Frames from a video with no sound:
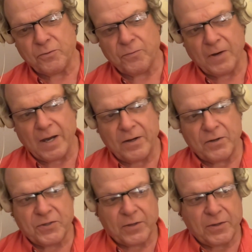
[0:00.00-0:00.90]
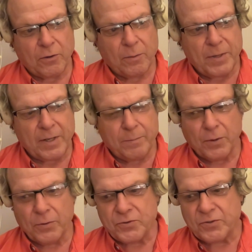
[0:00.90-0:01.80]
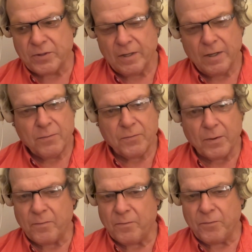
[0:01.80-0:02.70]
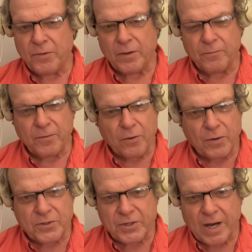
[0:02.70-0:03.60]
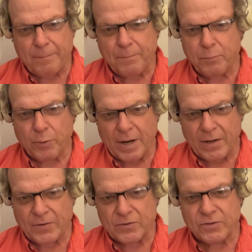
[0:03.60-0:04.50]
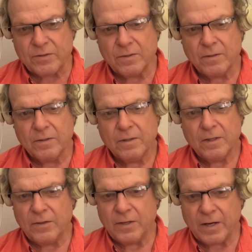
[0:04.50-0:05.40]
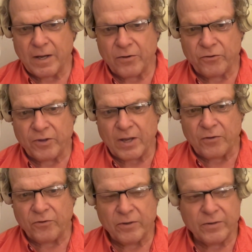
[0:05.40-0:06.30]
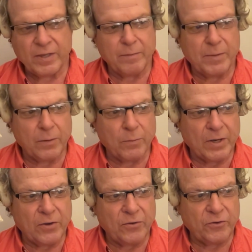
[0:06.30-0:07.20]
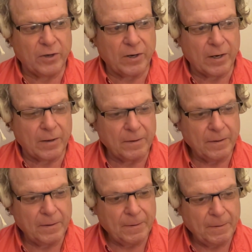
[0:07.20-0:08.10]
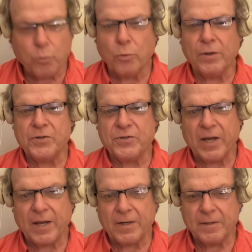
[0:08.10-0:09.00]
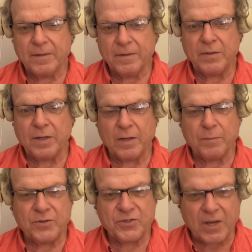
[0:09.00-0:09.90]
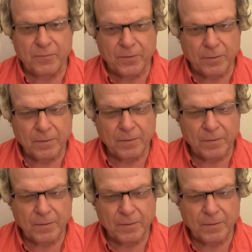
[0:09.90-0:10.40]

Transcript: you find is that there are many boats from the very top brands in the United States that in many ways are poorly designed. They could be safer,